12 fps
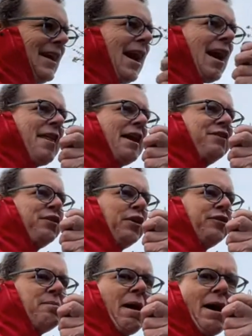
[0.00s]
Oh, that's
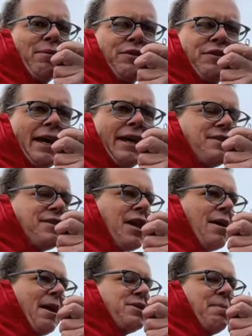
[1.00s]
awesome, mate. Well, thank you
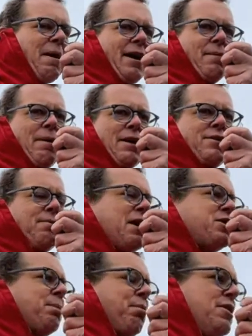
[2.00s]
so much, mate. I much,
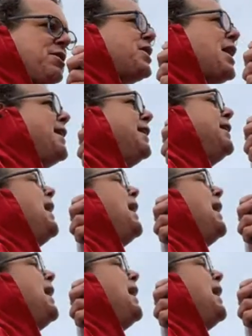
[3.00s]
much appreciate